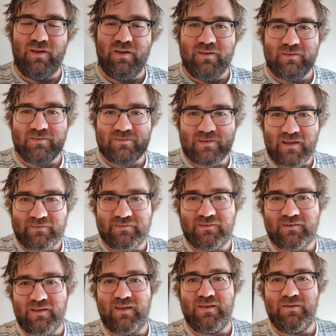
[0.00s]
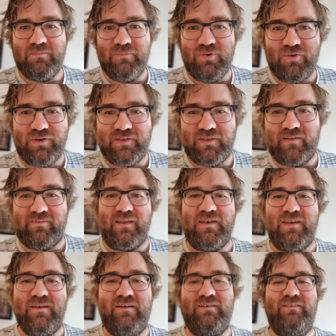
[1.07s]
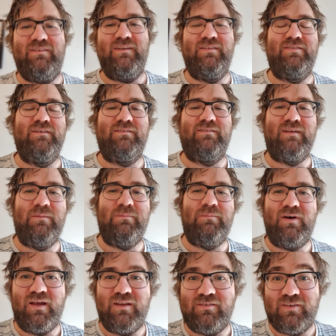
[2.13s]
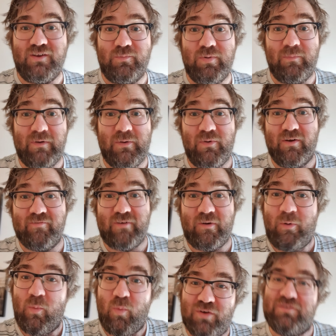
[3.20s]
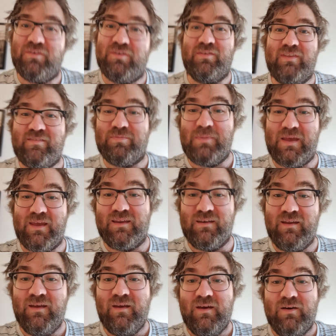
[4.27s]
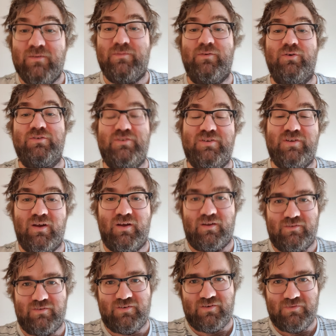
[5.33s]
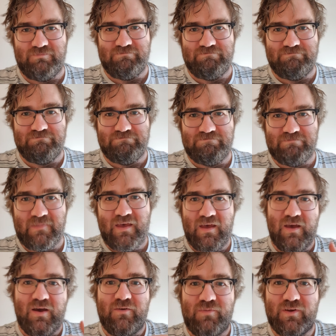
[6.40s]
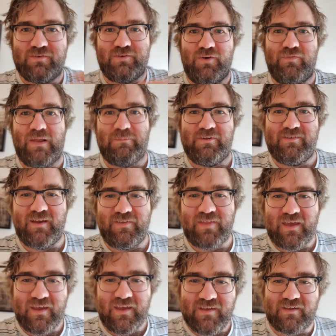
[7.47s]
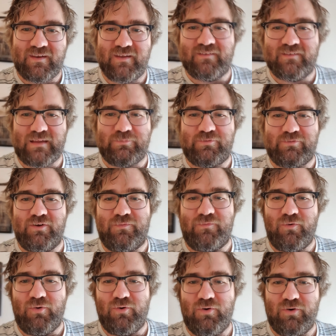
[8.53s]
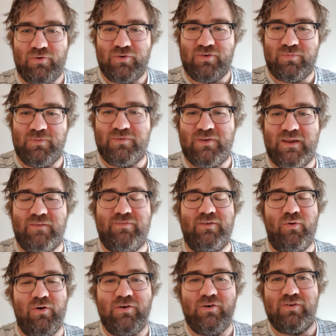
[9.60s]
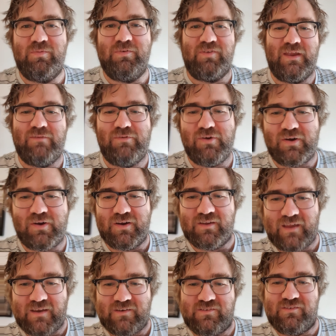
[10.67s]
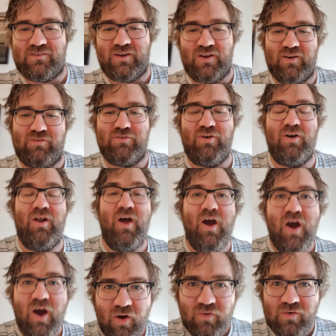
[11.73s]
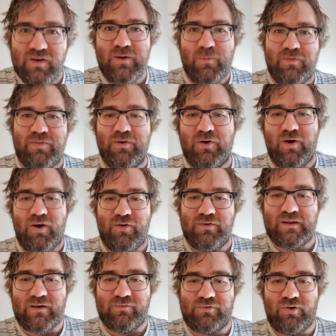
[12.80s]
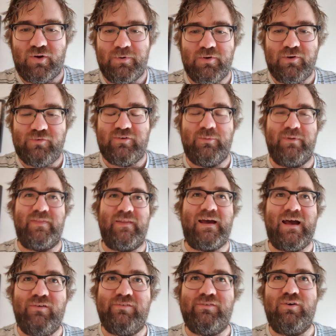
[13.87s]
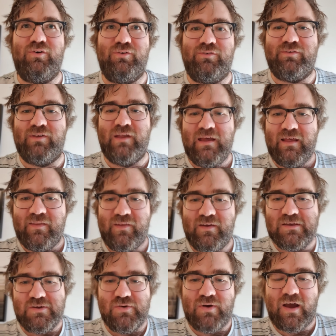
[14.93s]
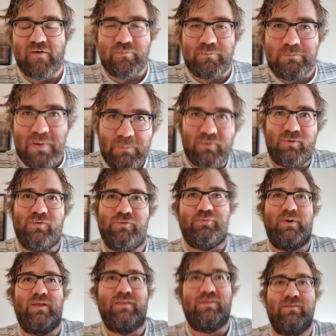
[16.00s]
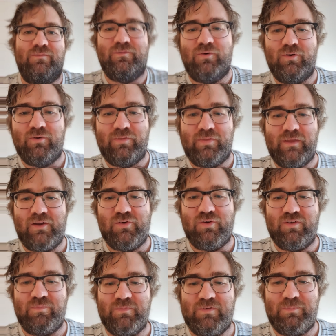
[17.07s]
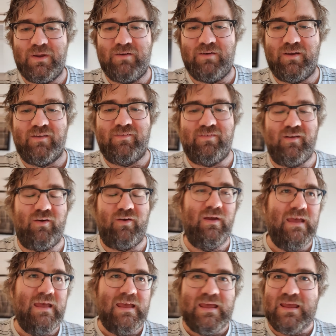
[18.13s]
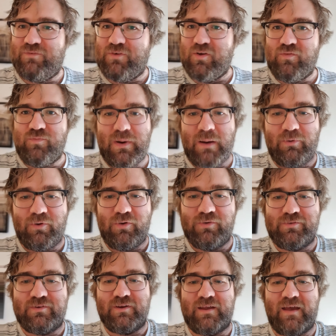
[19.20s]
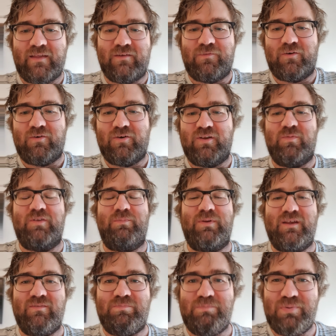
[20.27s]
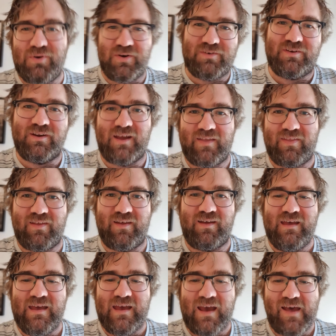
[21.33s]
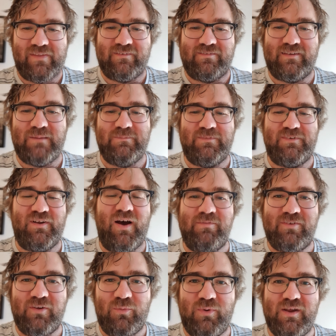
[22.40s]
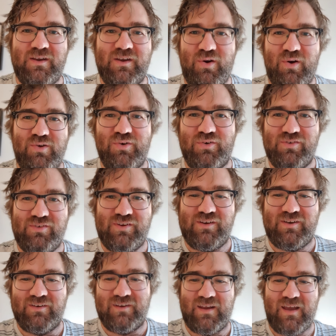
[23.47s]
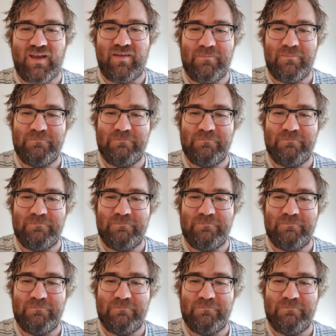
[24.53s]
Saturday morning. That's the 19th of December. And so you're probably wondering, well, what does this mean for church? First off, let me say there is an exception for Christmas Eve. So on Christmas Eve, you can attend church not only with your own household, but also with the households that you have bubbled with for the Christmas period. So if you've bubbled together for Christmas, please book together at the same time so we know you're sitting together.